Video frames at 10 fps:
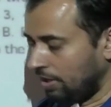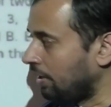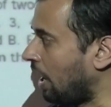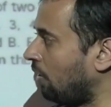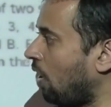
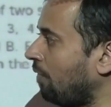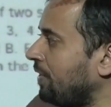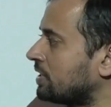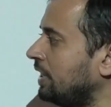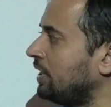Now
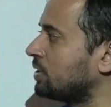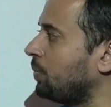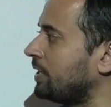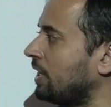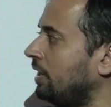obviously this
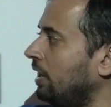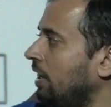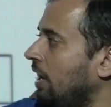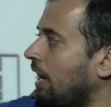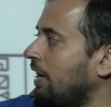question
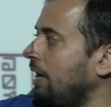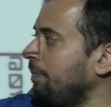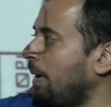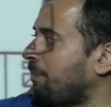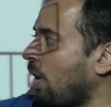again
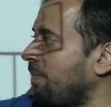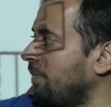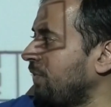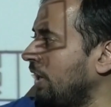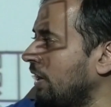
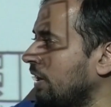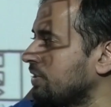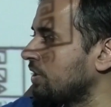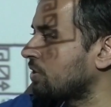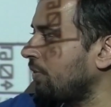problem figure
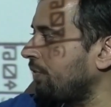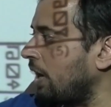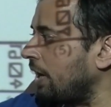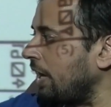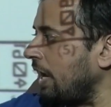consists of
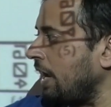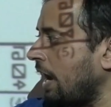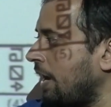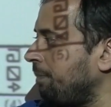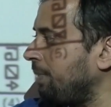uh, A
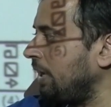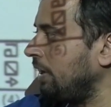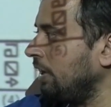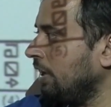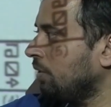and
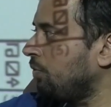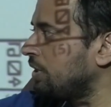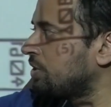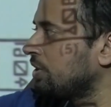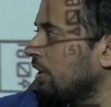B
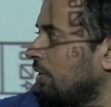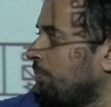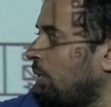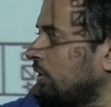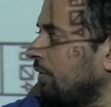which
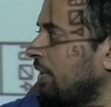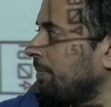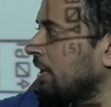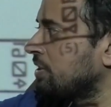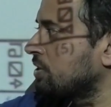both of
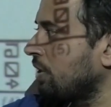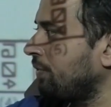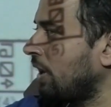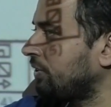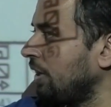them consist
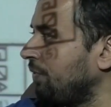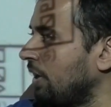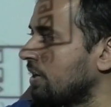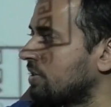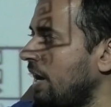of uh, three
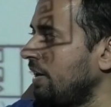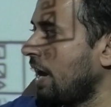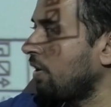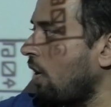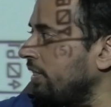figures right
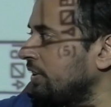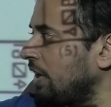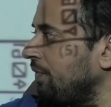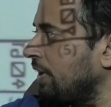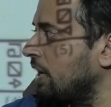and all the
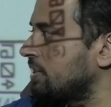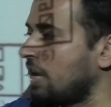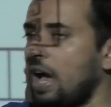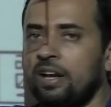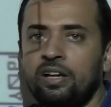three figures
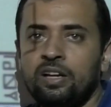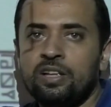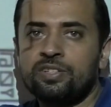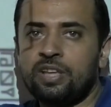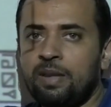
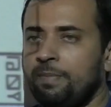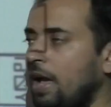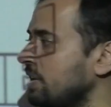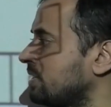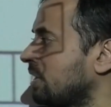are same
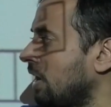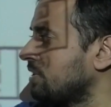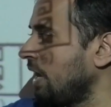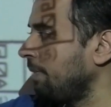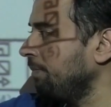as uh,
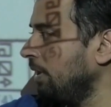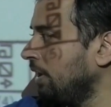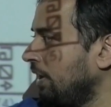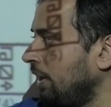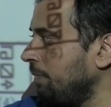same
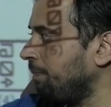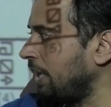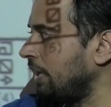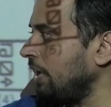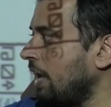in
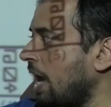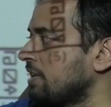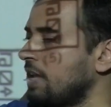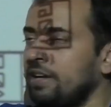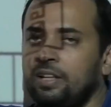B
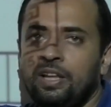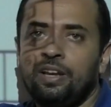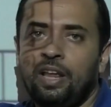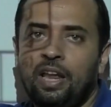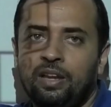as that
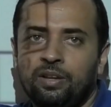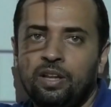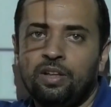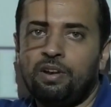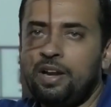in
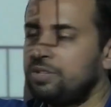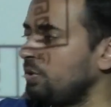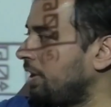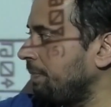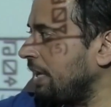A right.
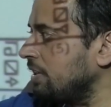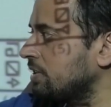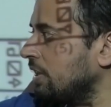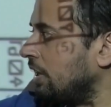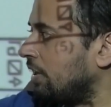So it
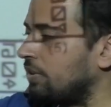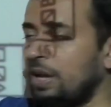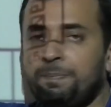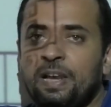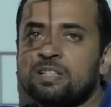means the
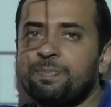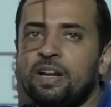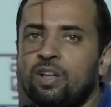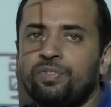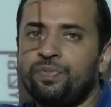
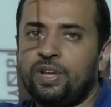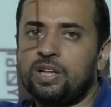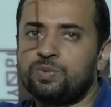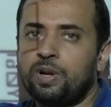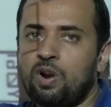replacement of the
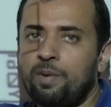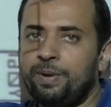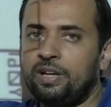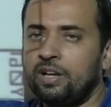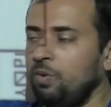figures were not
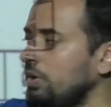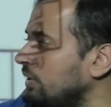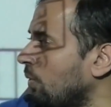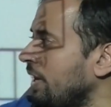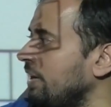being done, only
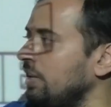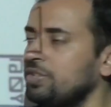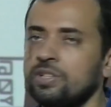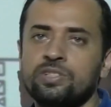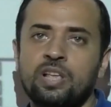the
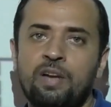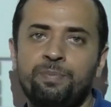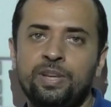orientations have